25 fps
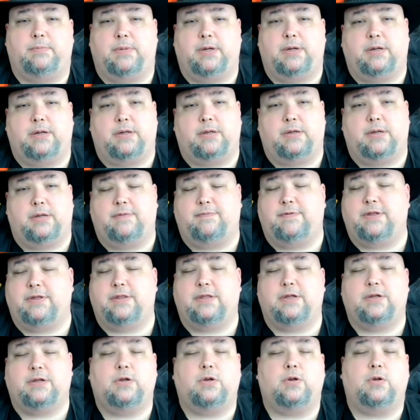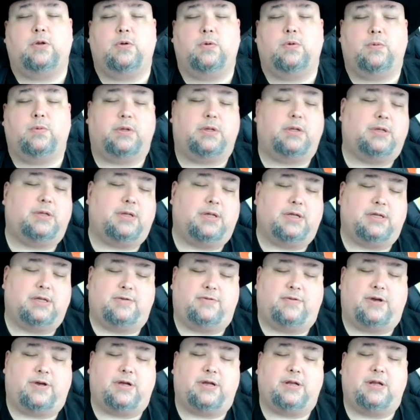may not have anything to do with it. That's
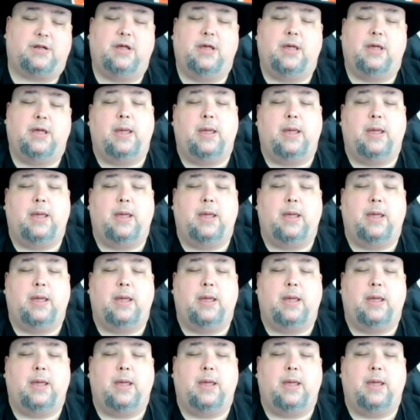fine.